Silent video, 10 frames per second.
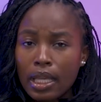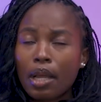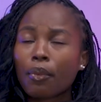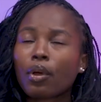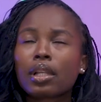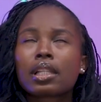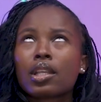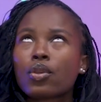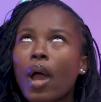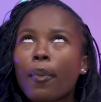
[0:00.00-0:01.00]
They will not
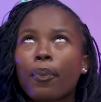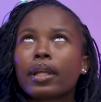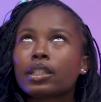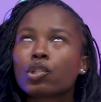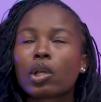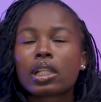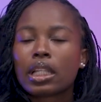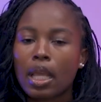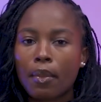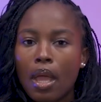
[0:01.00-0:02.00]
see you, I pray in Jesus'
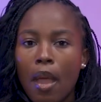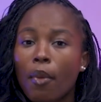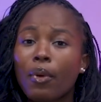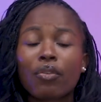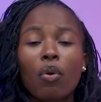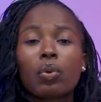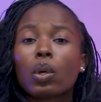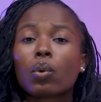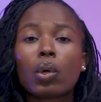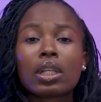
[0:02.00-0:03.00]
name. People are looking for who they
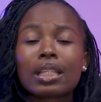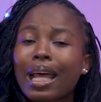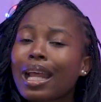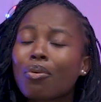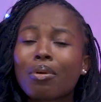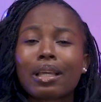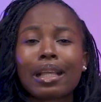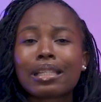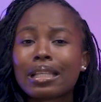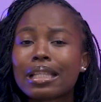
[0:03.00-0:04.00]
will not see, and I don't
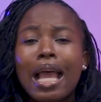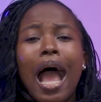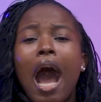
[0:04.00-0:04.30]
get it.